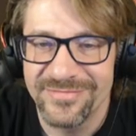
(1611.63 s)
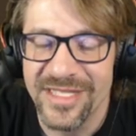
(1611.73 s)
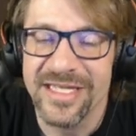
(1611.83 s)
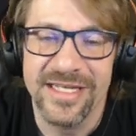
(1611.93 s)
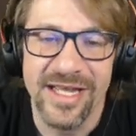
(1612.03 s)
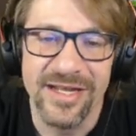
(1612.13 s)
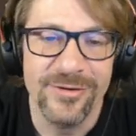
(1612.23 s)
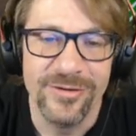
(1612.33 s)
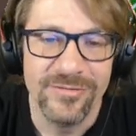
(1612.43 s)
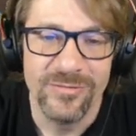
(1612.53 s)
Again, I don't
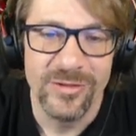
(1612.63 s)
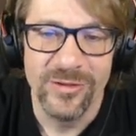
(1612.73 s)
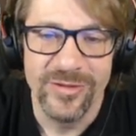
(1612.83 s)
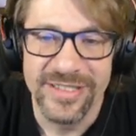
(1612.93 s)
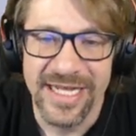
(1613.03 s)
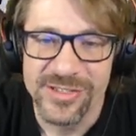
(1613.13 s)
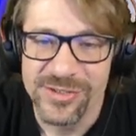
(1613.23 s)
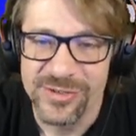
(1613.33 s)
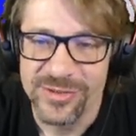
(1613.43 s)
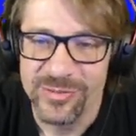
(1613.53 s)
know if we're going to actually
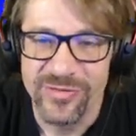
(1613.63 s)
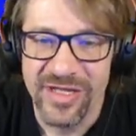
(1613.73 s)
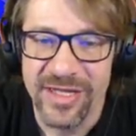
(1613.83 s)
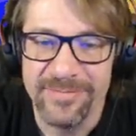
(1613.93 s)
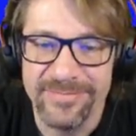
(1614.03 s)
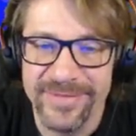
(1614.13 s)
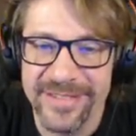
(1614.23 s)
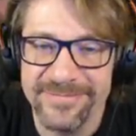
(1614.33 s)
do a movie night, but